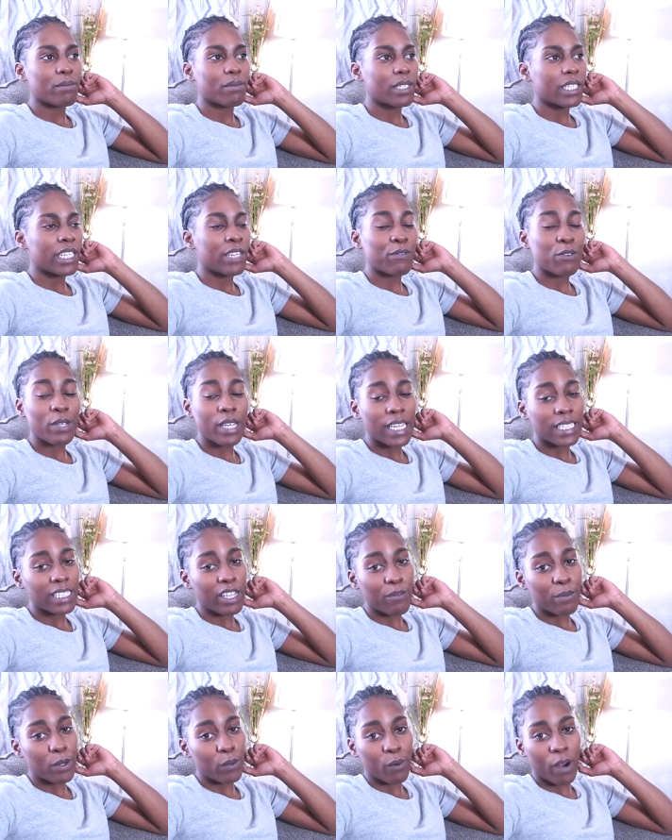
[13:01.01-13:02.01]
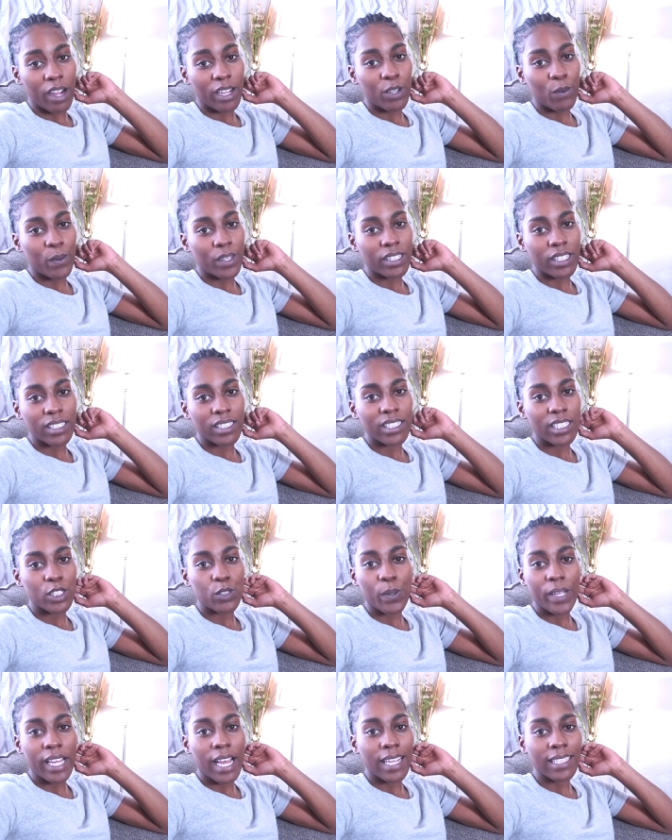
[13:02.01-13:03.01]
If you guys have been rocking with us since
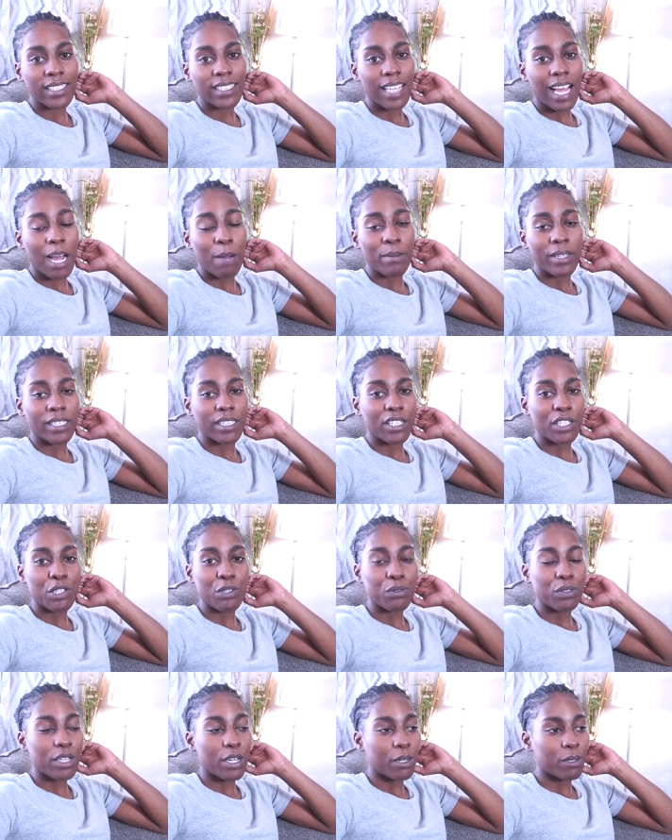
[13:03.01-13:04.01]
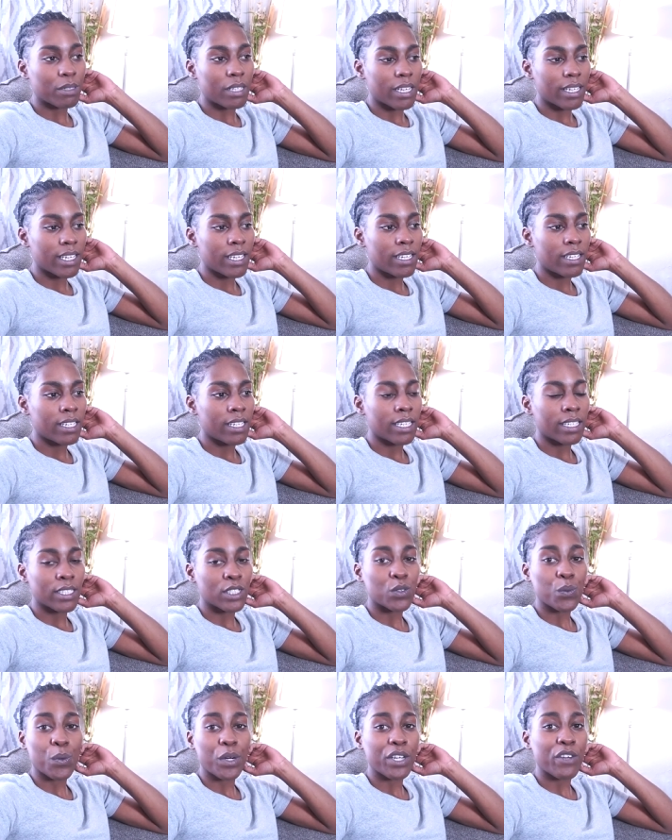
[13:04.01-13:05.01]
we got Simon, then you know that he
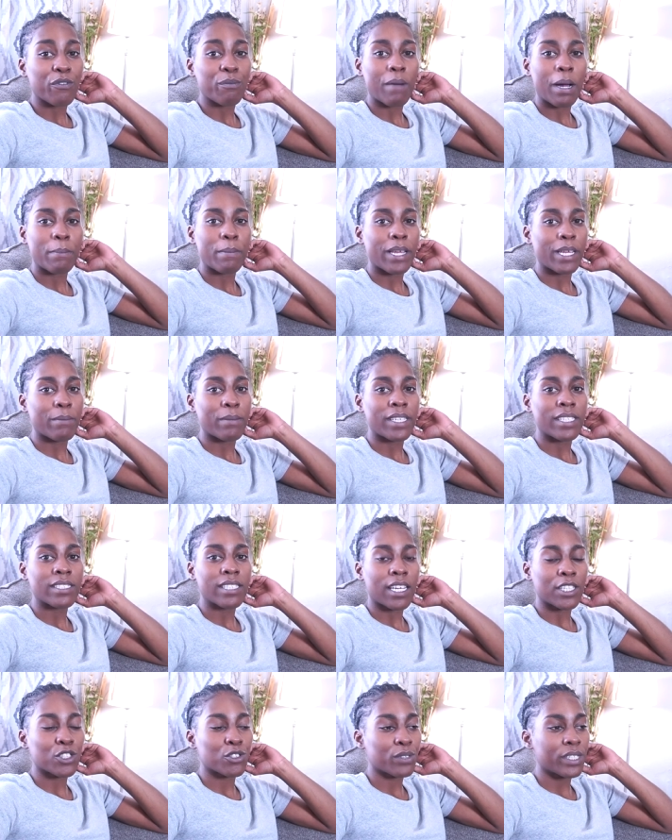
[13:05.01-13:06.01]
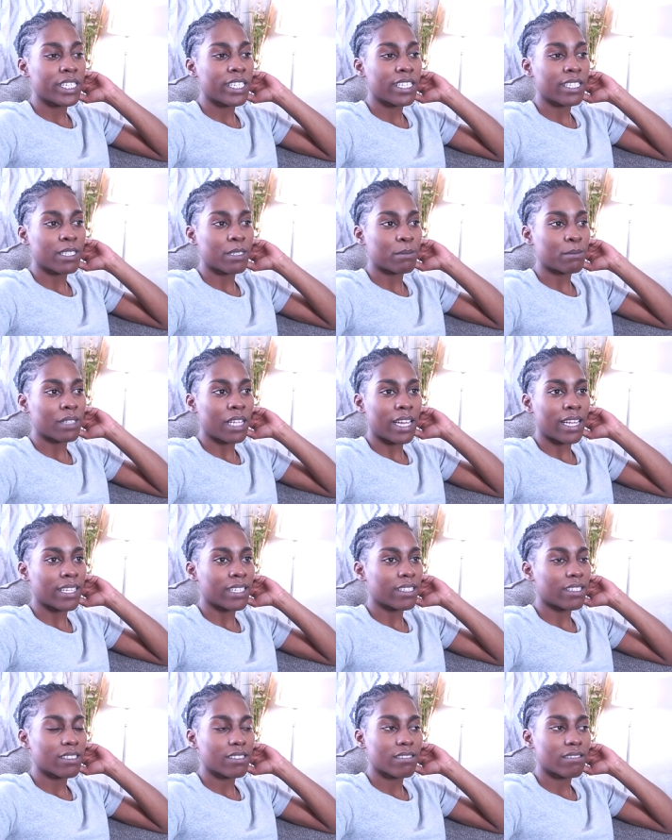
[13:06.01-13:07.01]
is one of my babies. I treat him like,
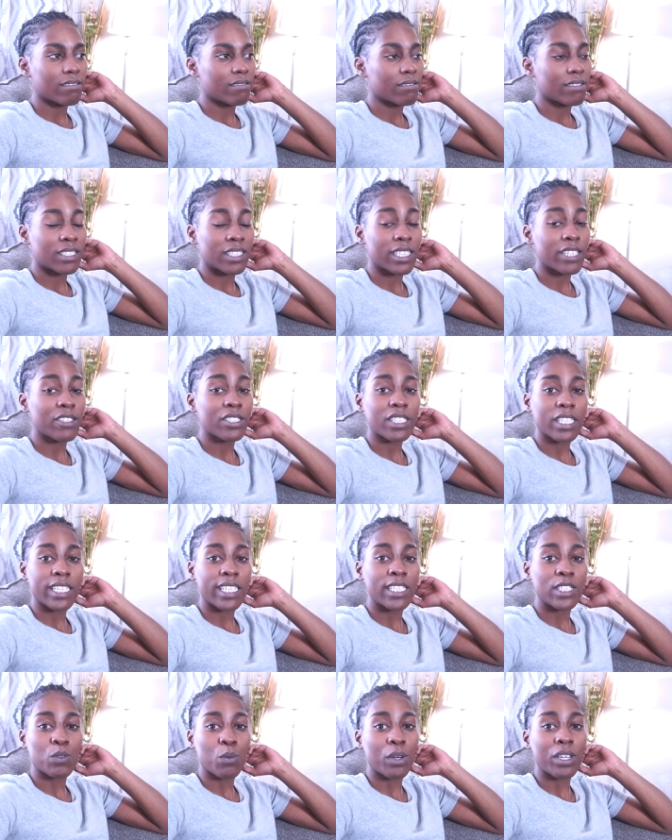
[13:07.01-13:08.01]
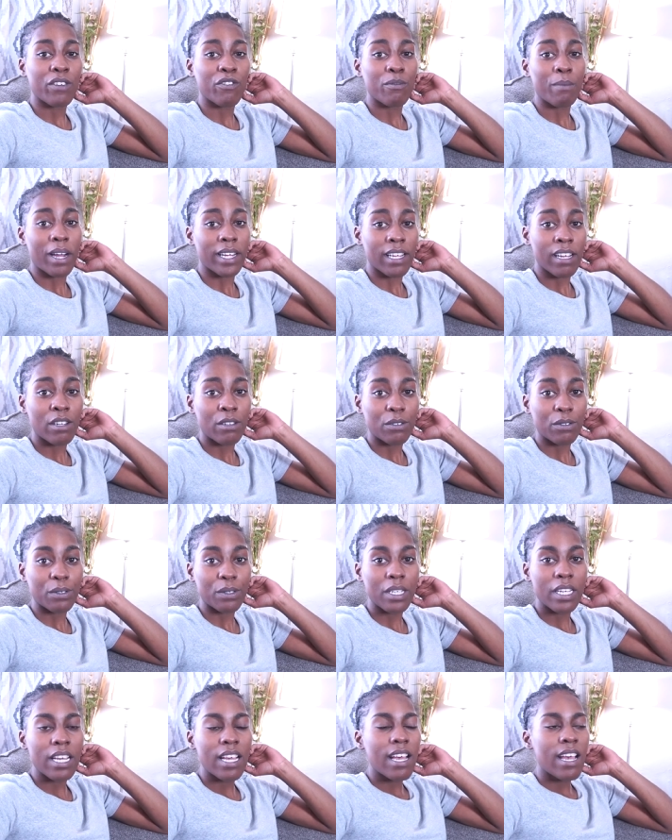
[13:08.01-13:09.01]
seriously, he's one of my own.
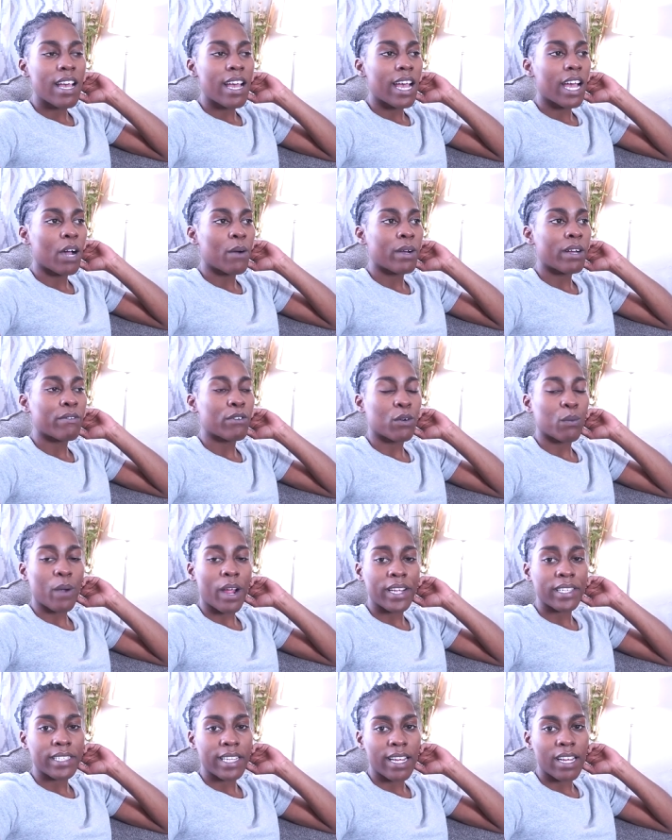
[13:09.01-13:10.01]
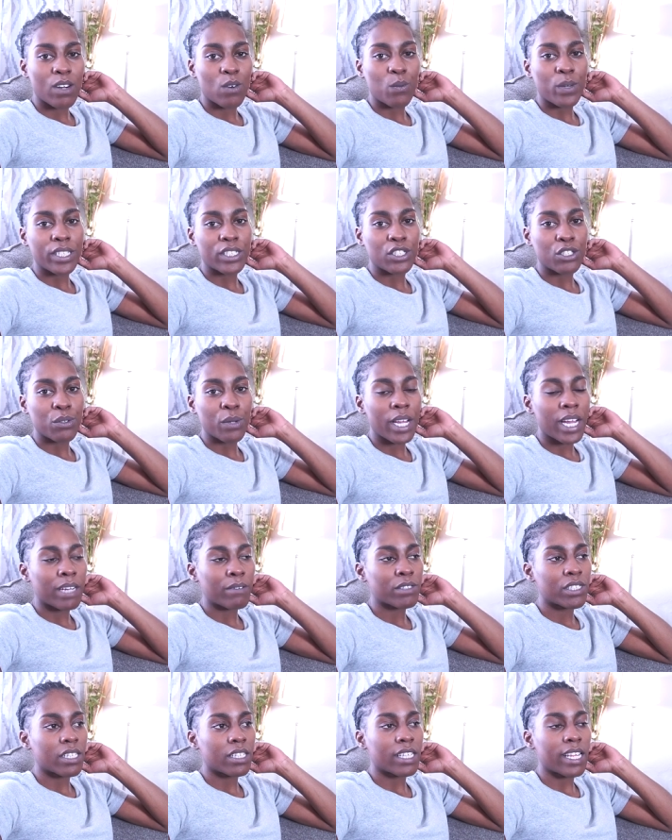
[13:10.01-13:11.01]
However, right now we do
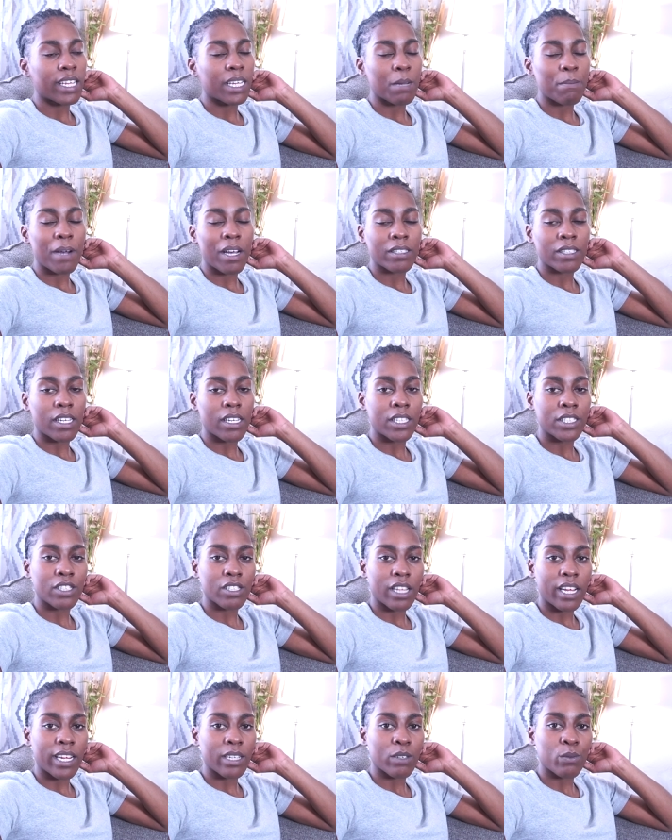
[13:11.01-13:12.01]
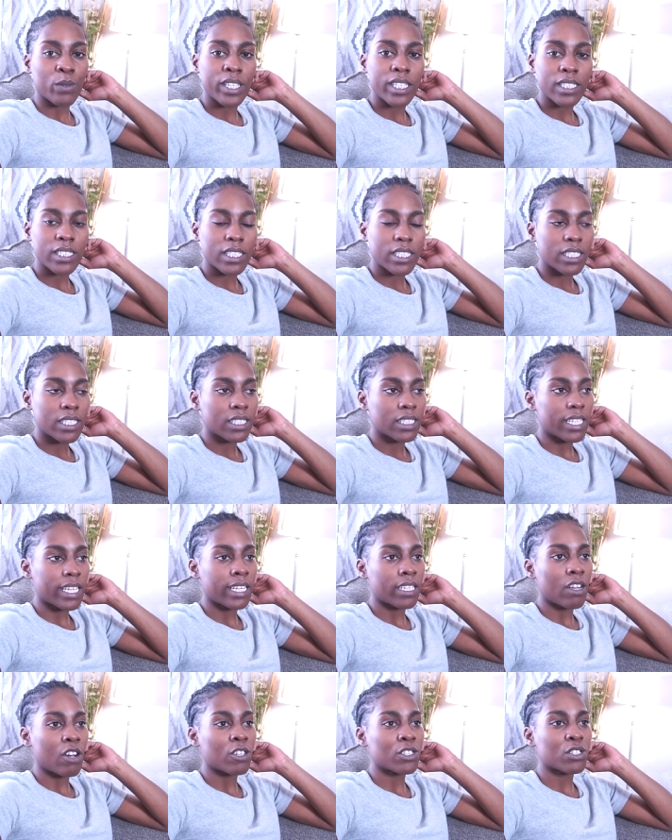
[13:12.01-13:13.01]
have to think about the underlying reasons
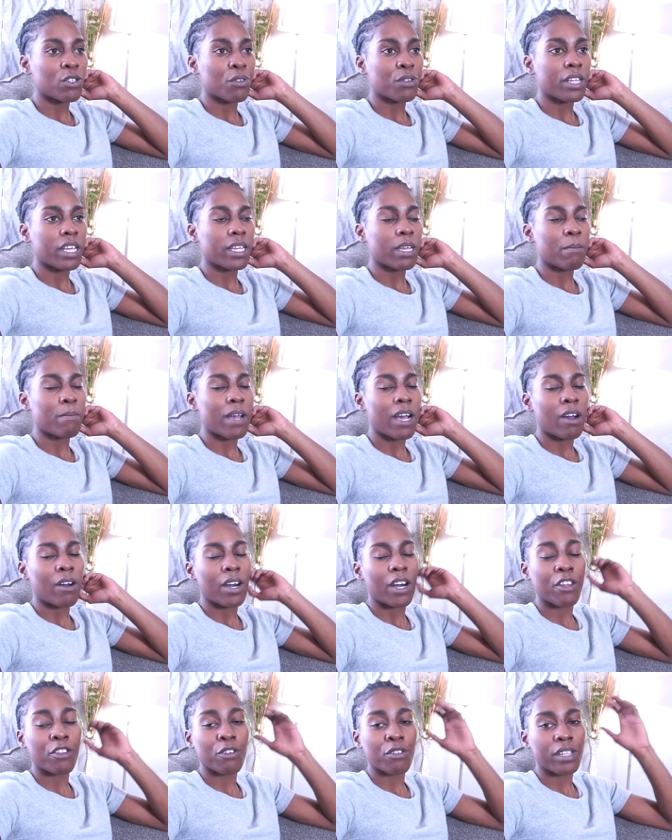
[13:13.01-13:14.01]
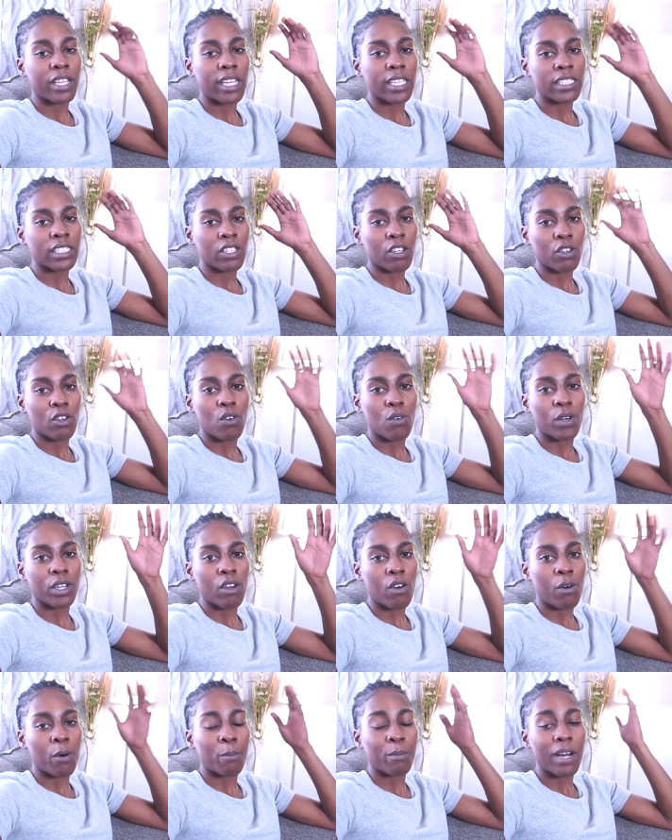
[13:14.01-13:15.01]
and also think about other things that are going
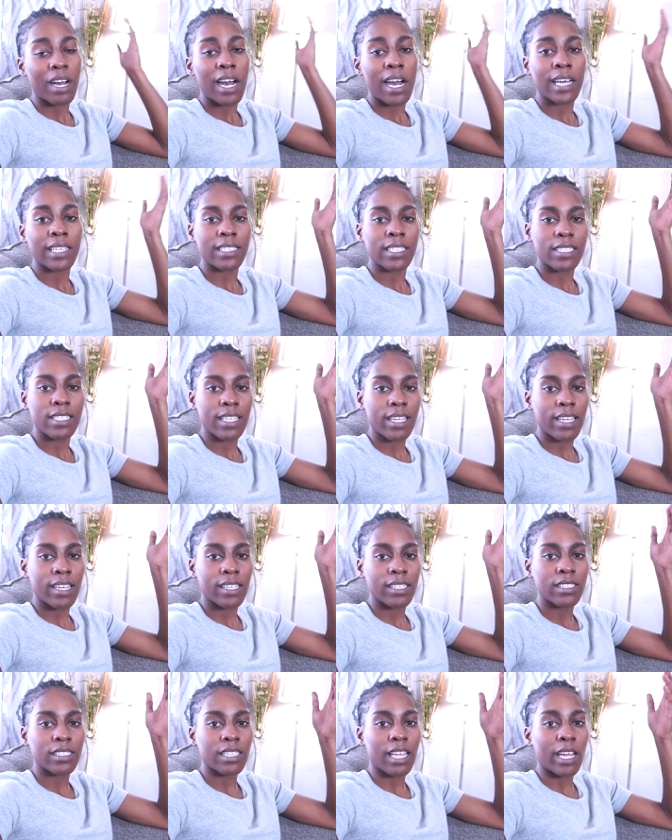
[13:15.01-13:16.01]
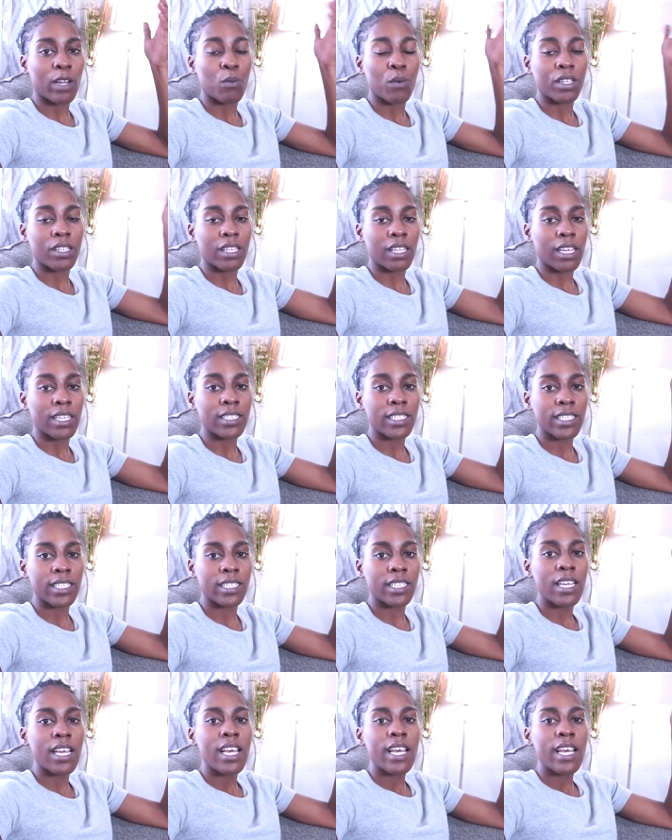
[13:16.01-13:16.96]
on behind the scenes, like with London